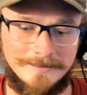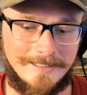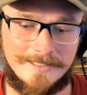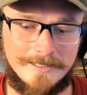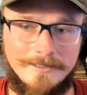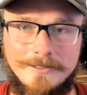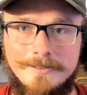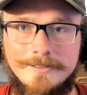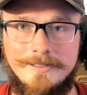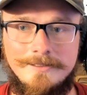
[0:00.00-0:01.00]
That's not
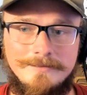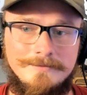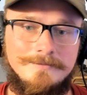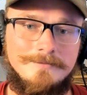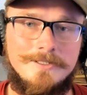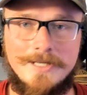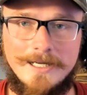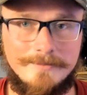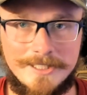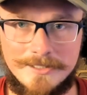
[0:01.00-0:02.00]
art, then. There's
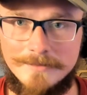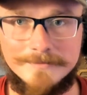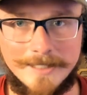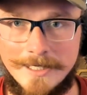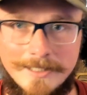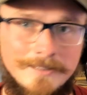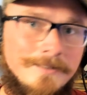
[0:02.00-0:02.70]
got to be something there.